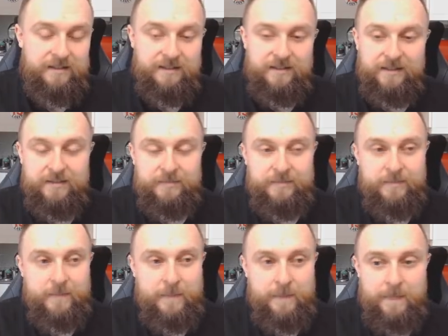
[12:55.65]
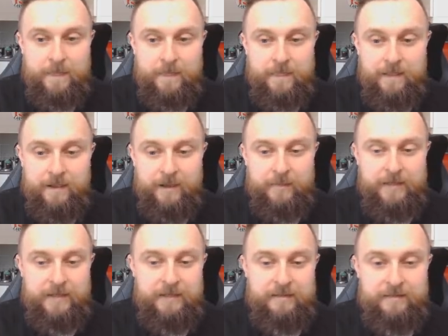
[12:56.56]
I
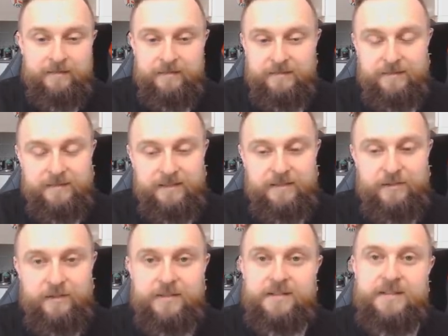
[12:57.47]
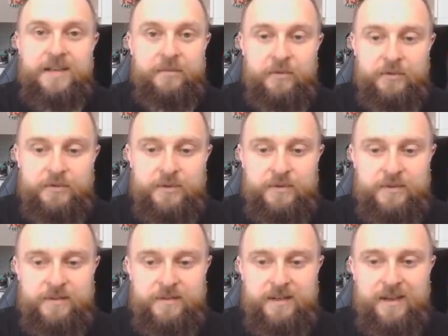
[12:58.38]
mean, he's got several
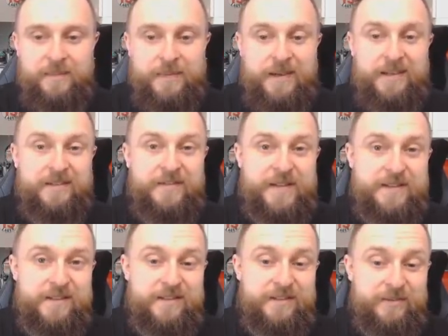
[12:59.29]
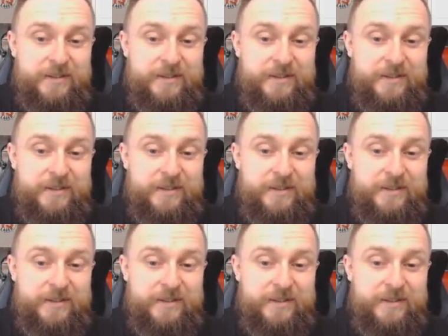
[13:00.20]
suitors. I bet Juventus